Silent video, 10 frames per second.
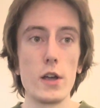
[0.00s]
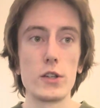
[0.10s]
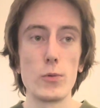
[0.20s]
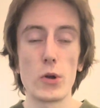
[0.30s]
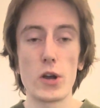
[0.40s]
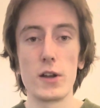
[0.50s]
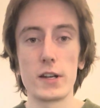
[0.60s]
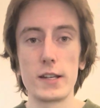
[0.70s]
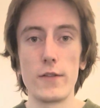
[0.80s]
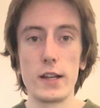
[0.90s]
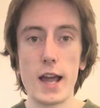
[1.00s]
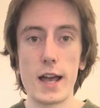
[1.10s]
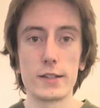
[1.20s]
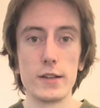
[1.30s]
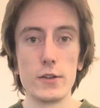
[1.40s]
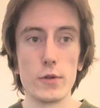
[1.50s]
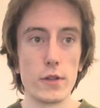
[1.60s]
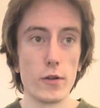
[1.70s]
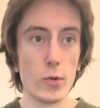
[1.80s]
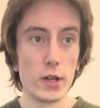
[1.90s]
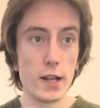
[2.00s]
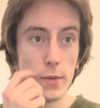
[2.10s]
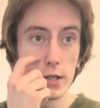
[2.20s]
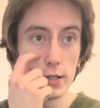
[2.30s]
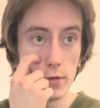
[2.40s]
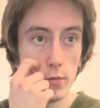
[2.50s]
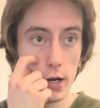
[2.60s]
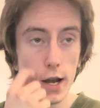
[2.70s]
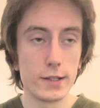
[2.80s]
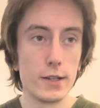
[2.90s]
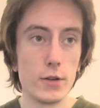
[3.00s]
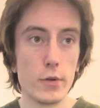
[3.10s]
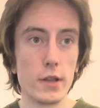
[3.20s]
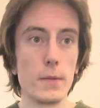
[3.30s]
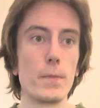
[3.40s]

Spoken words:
superconductivity has to do with thermodynamics, what it has to do with it.